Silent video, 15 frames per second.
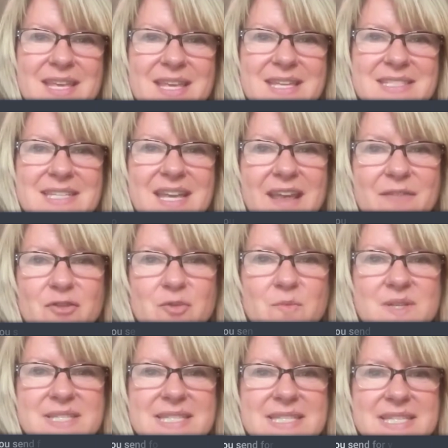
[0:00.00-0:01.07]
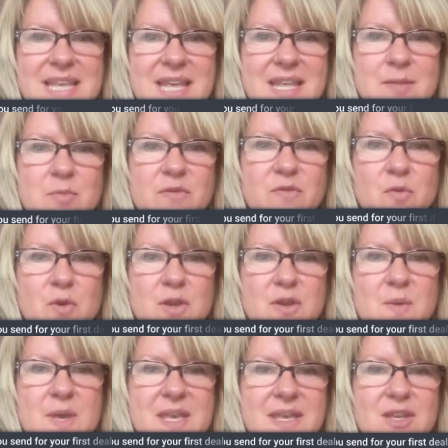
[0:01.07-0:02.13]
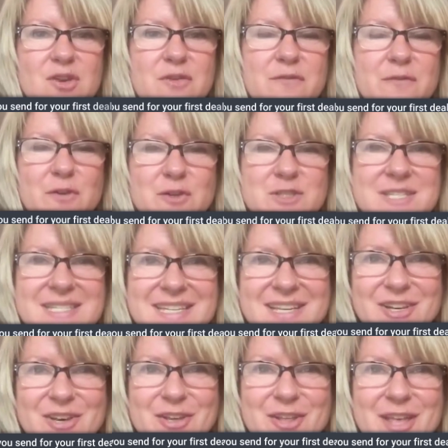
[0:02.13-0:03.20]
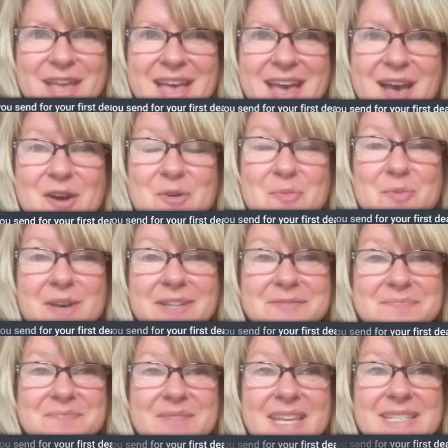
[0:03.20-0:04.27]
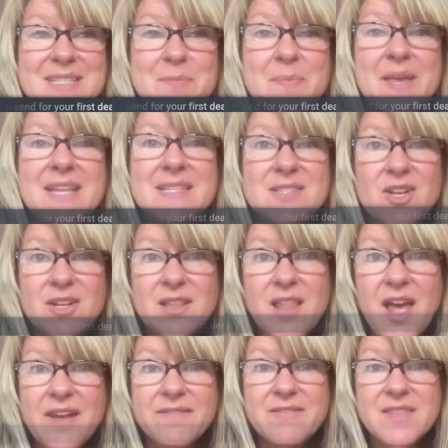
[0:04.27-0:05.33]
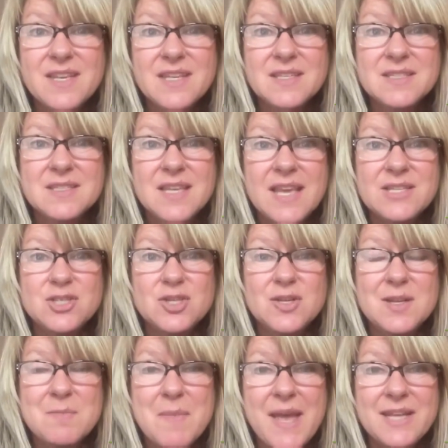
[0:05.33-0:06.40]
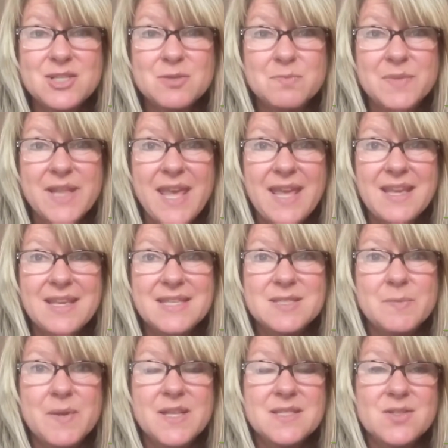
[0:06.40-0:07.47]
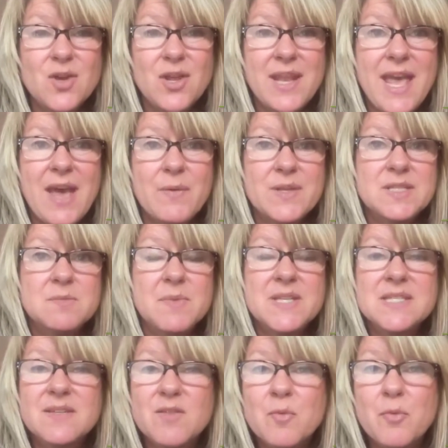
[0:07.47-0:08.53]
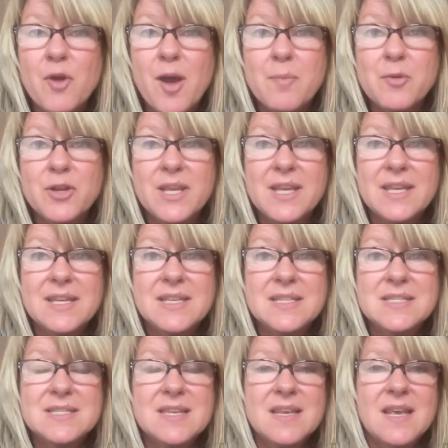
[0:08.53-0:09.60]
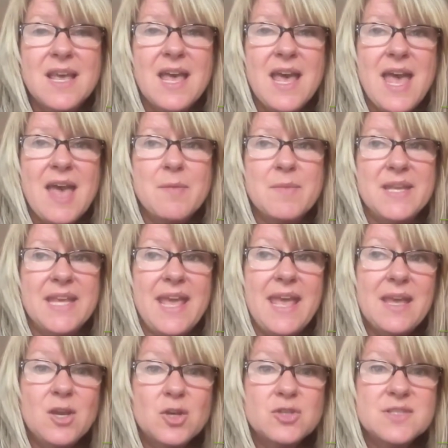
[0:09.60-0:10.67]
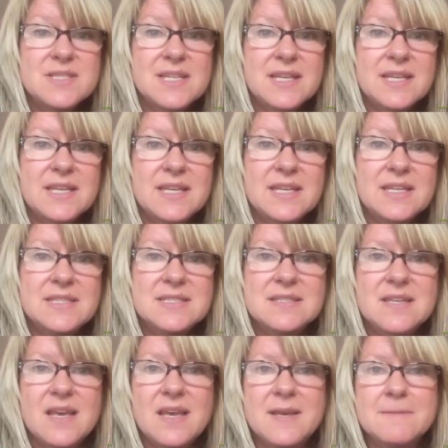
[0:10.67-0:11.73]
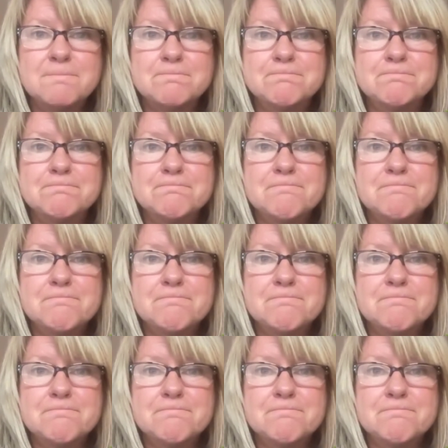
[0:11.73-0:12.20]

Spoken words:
did everyone send before you hit your first deal? Well, it depends on a lot of things, as you can imagine, Blake. It depends on how expensive the property is, how many acres it is. So